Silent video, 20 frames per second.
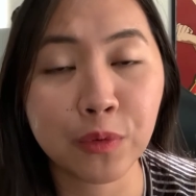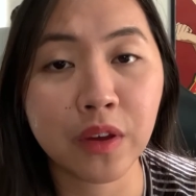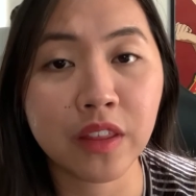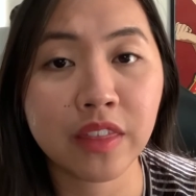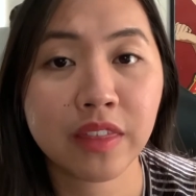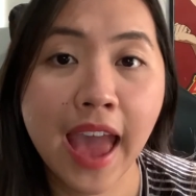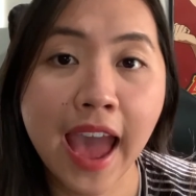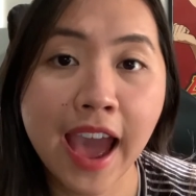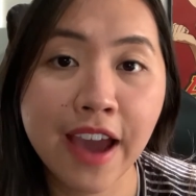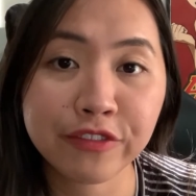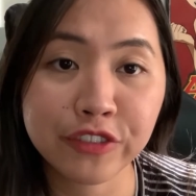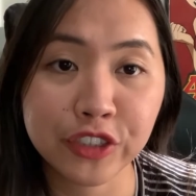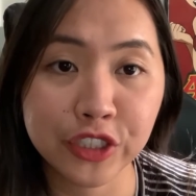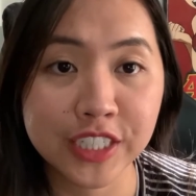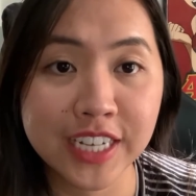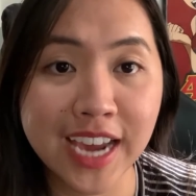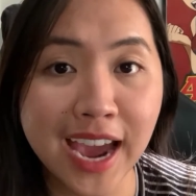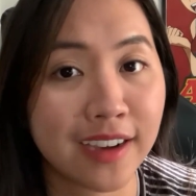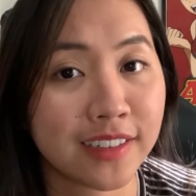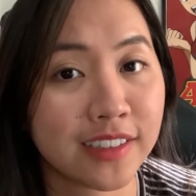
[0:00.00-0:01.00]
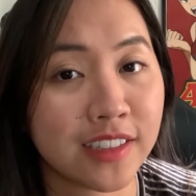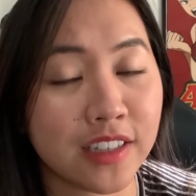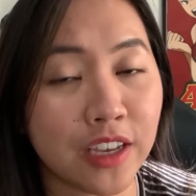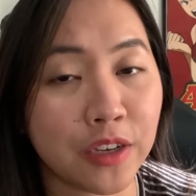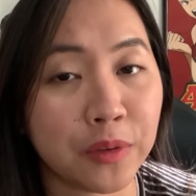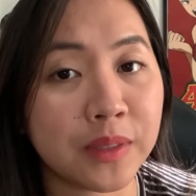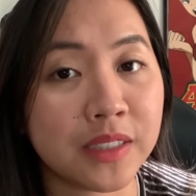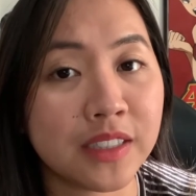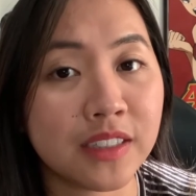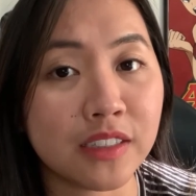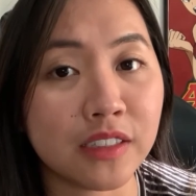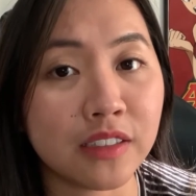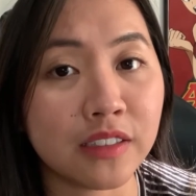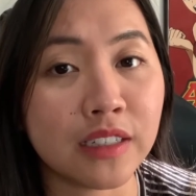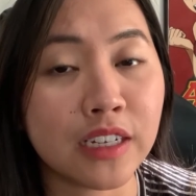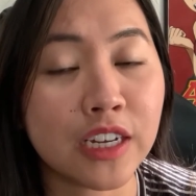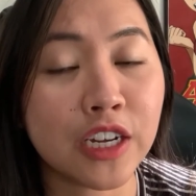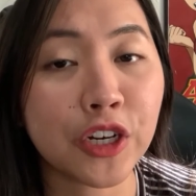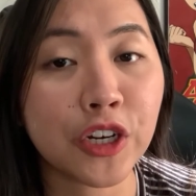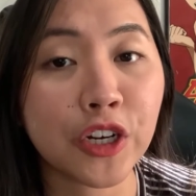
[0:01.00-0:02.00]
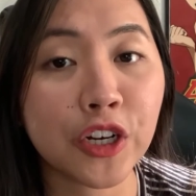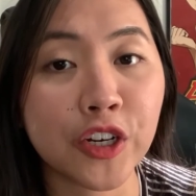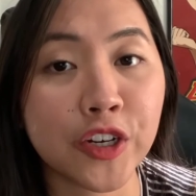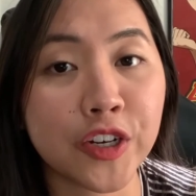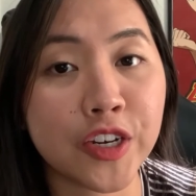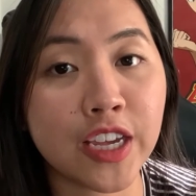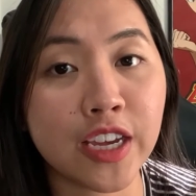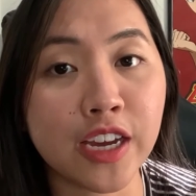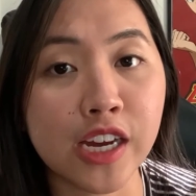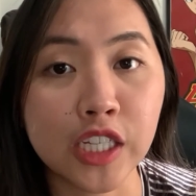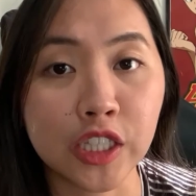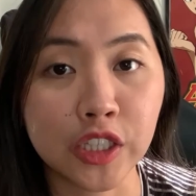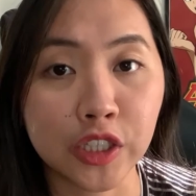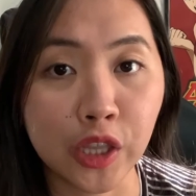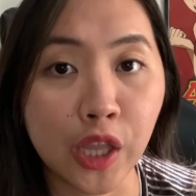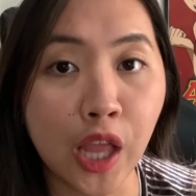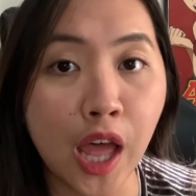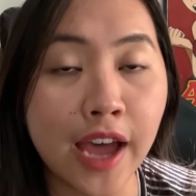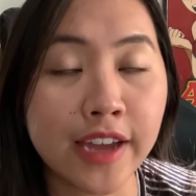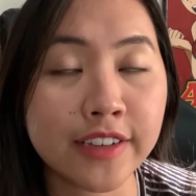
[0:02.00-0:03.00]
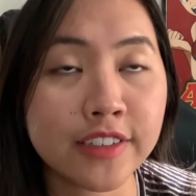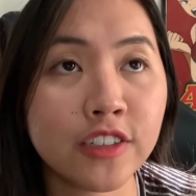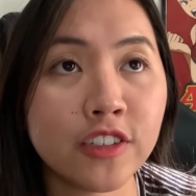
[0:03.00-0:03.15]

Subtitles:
with after taxes, I was still earning a lot.